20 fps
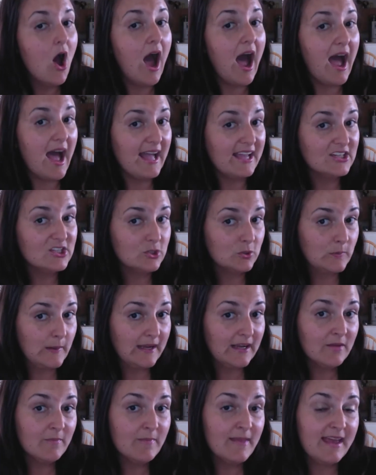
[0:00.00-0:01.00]
I do
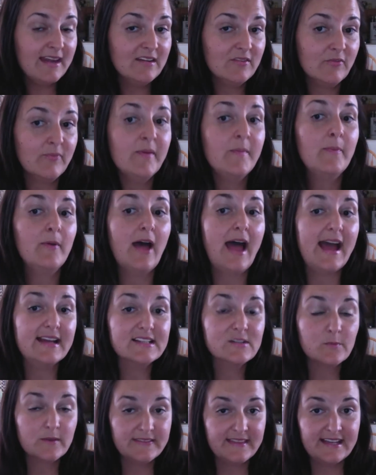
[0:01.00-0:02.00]
recommend, if people
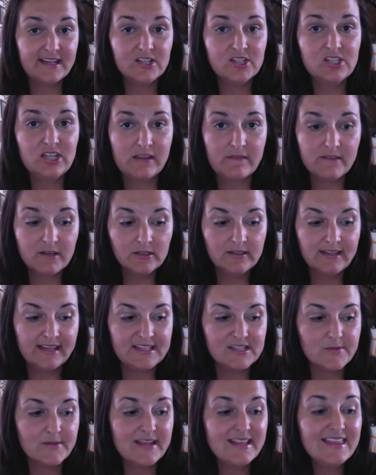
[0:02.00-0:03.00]
ask what they can shave their
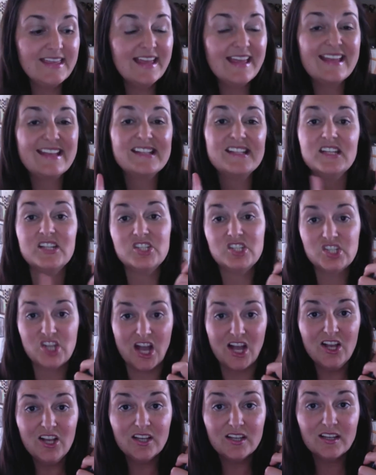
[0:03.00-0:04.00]
legs with, is the
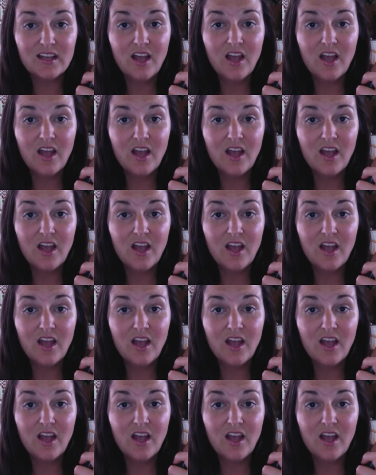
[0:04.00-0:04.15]
chunk.